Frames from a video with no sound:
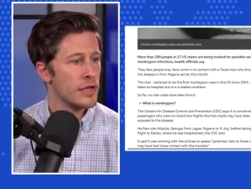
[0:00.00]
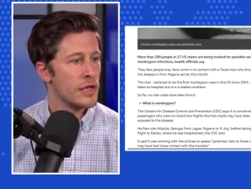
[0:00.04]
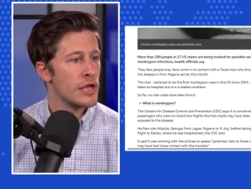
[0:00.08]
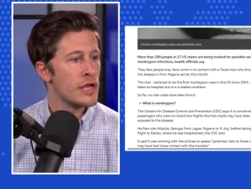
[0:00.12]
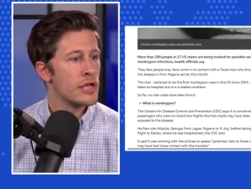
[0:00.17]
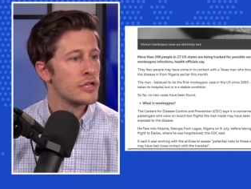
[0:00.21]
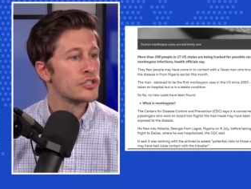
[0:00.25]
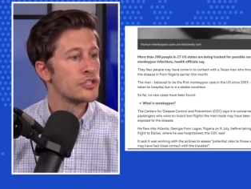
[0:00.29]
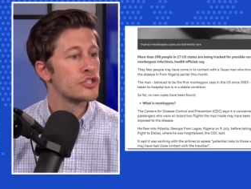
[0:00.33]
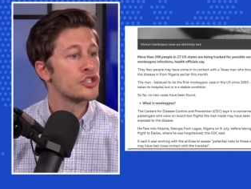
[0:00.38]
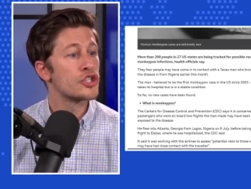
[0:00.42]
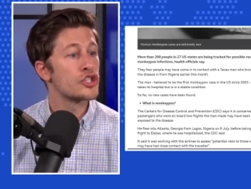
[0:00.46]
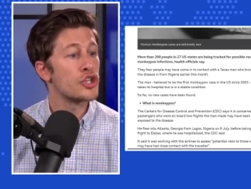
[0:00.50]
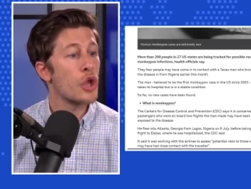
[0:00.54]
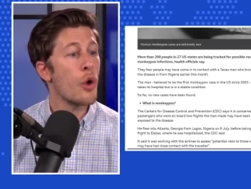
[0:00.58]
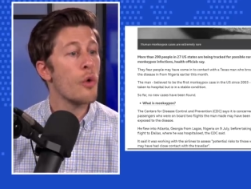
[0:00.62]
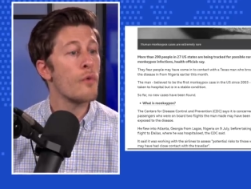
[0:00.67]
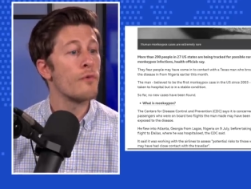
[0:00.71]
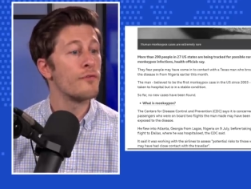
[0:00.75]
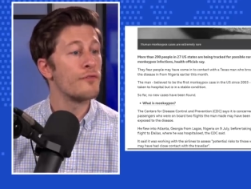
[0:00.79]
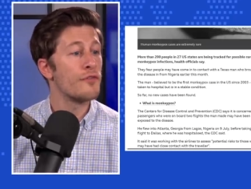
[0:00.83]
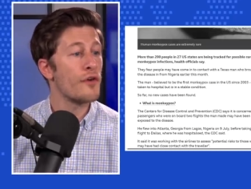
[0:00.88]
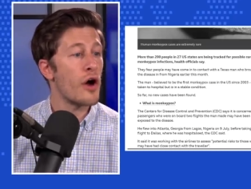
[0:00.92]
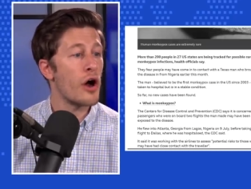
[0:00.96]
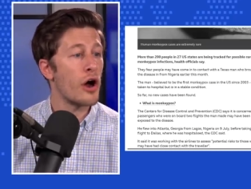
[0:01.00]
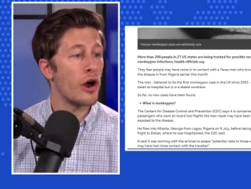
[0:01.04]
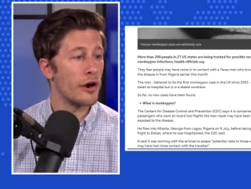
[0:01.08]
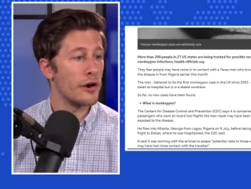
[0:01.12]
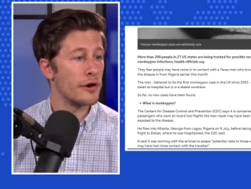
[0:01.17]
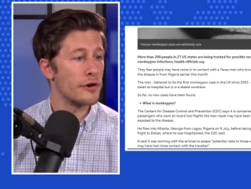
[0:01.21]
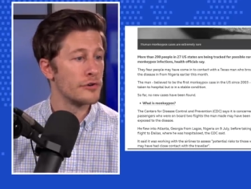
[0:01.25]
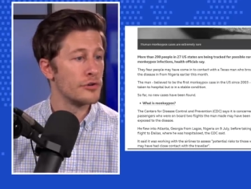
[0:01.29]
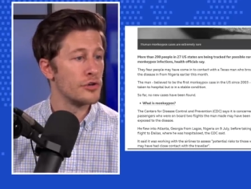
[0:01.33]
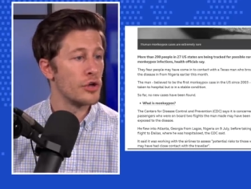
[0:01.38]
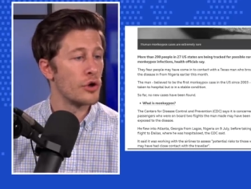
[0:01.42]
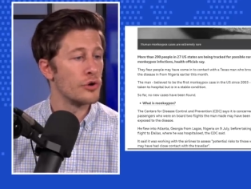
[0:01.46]
So
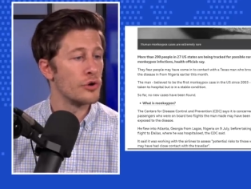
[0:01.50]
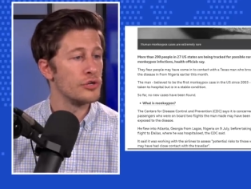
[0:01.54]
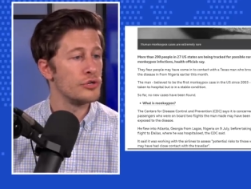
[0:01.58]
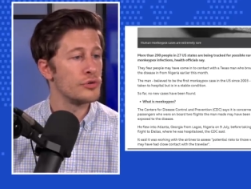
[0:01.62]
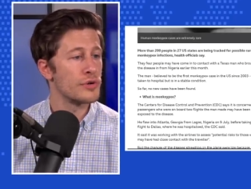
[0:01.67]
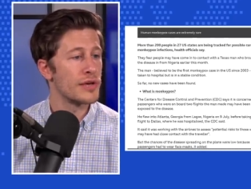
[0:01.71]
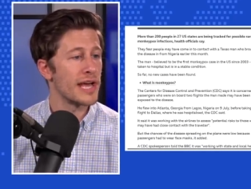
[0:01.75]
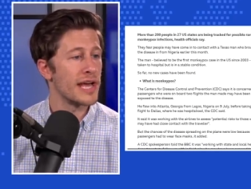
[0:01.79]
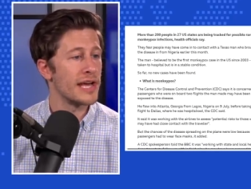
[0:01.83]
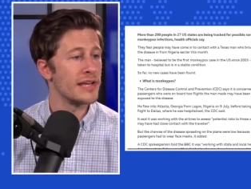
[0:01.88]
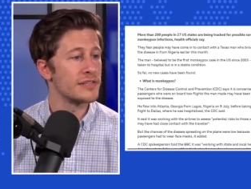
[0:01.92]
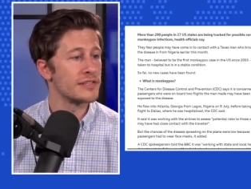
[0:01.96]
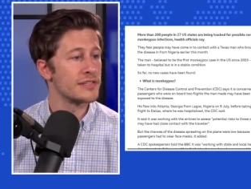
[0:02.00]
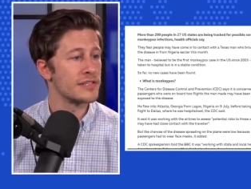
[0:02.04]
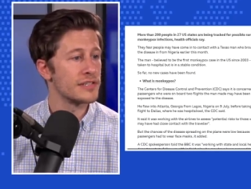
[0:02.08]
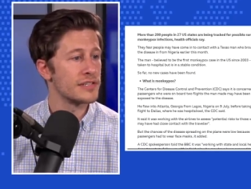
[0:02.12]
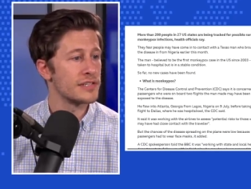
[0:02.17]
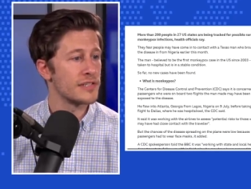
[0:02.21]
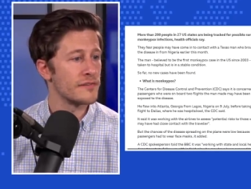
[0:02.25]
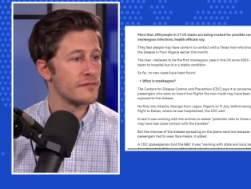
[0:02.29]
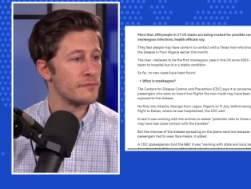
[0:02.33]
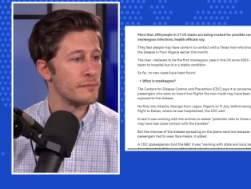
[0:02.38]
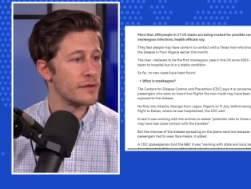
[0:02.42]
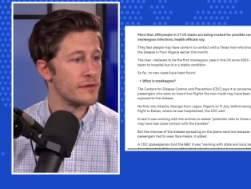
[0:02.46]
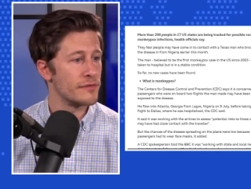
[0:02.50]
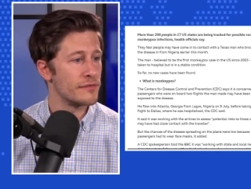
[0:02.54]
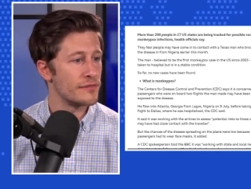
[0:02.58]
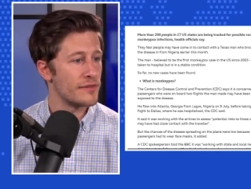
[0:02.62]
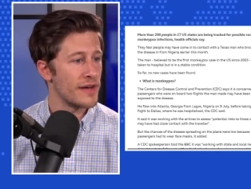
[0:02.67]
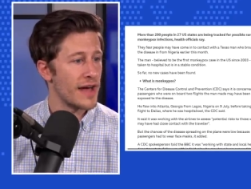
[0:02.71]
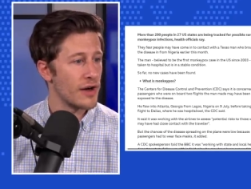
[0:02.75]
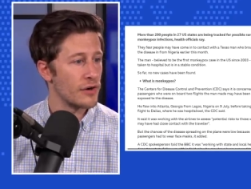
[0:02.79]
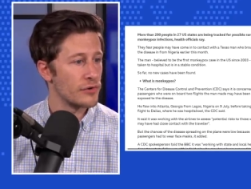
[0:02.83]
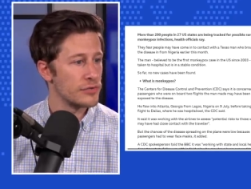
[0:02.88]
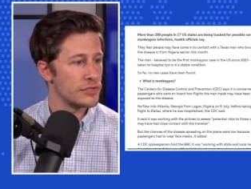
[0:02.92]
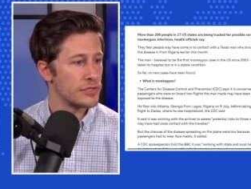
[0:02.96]
far, no new cases have been
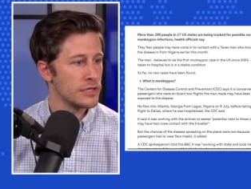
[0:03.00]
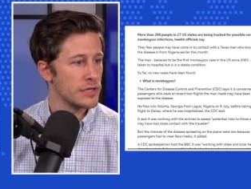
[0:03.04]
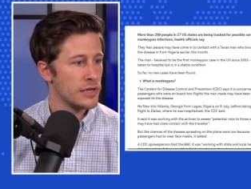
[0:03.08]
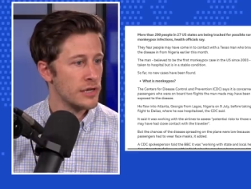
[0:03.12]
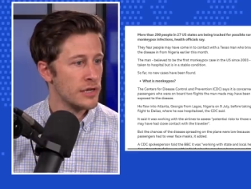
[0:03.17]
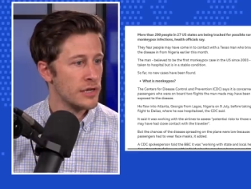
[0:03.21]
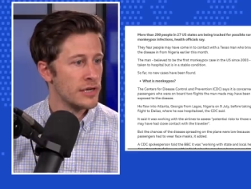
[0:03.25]
found.